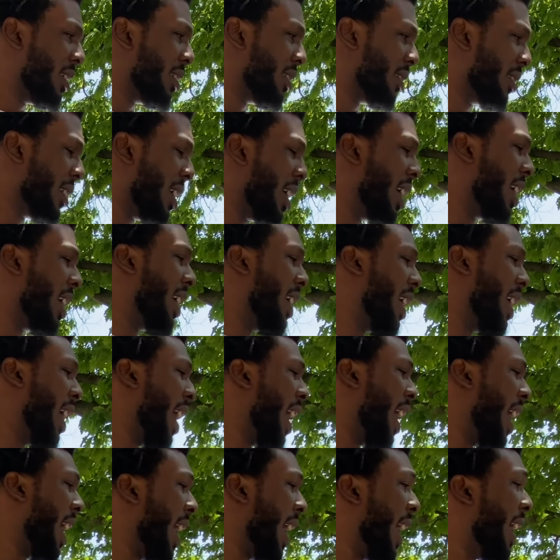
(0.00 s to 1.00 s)
nah,
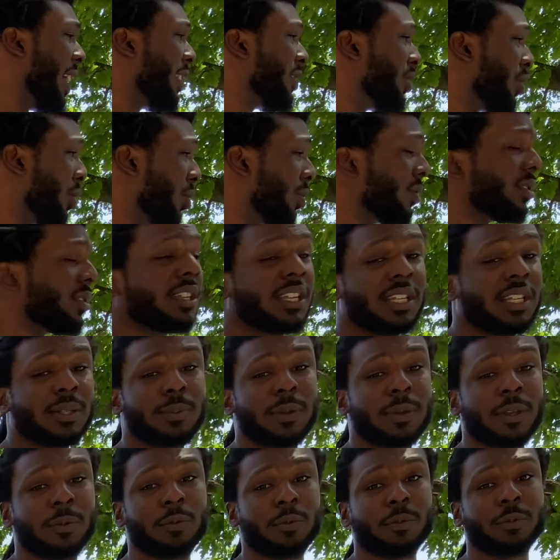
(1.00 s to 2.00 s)
I chose these
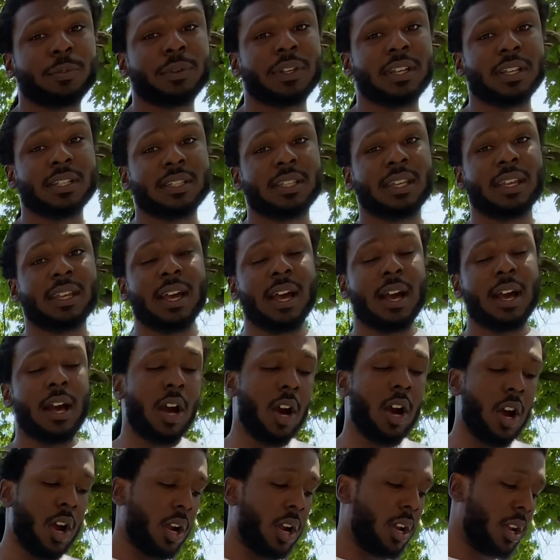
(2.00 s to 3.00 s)
people because they got
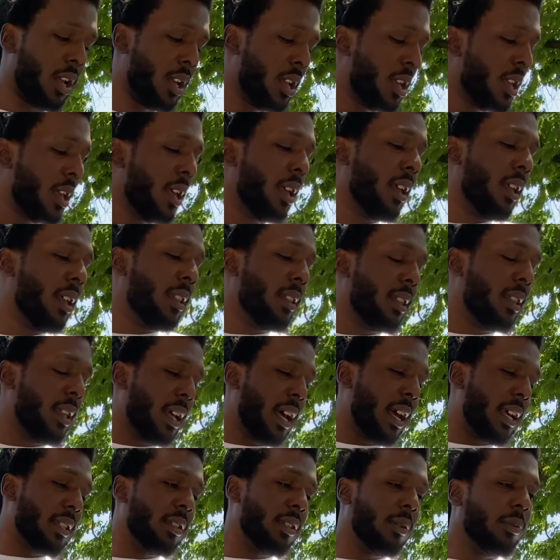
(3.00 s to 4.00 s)
heart, they
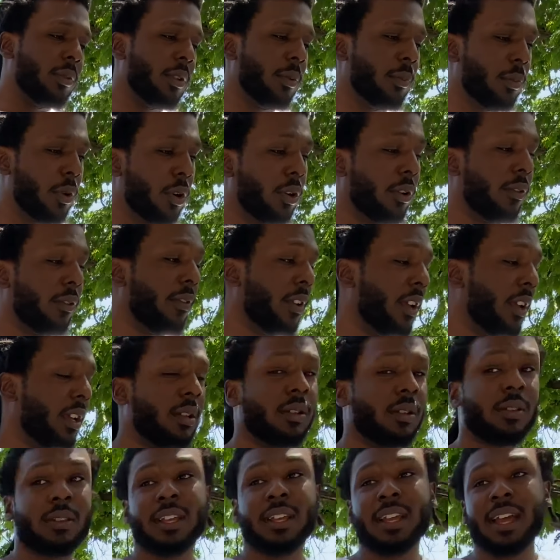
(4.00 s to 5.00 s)
got something to motivate,
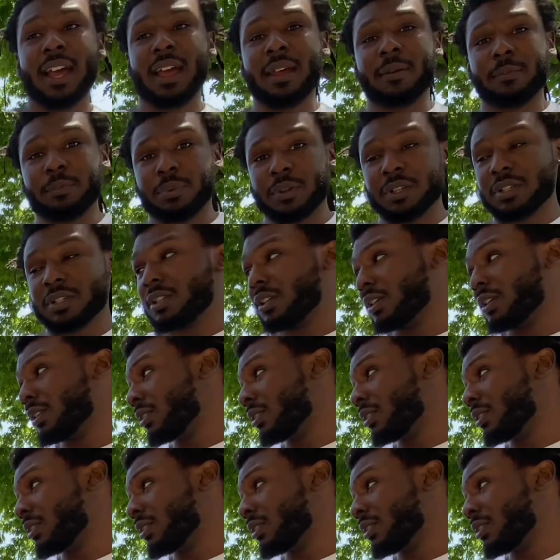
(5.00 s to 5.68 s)
they got ambition,